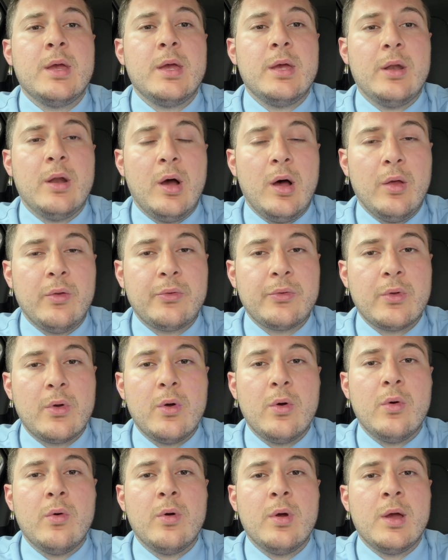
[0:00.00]
and
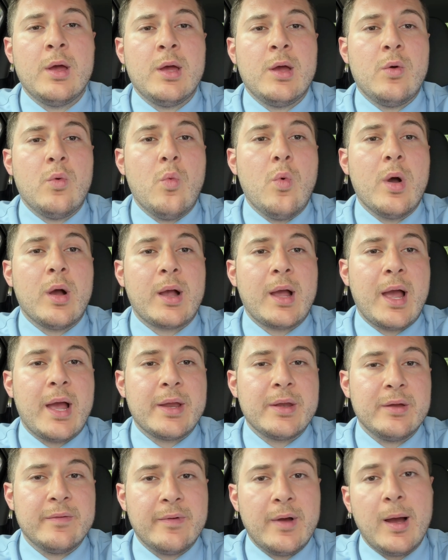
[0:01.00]
also what
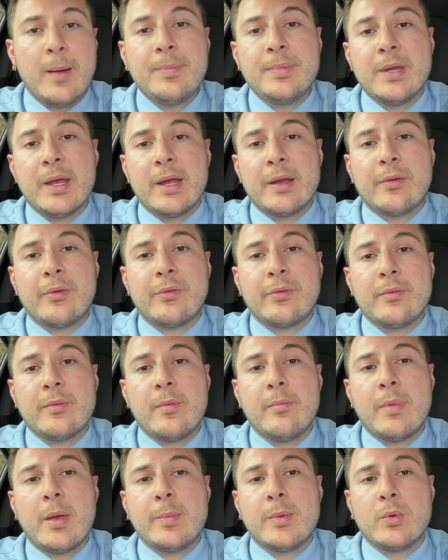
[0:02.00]
kind of updates
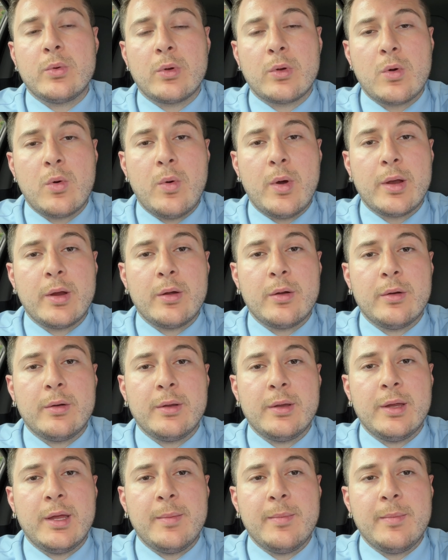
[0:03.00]
may be required,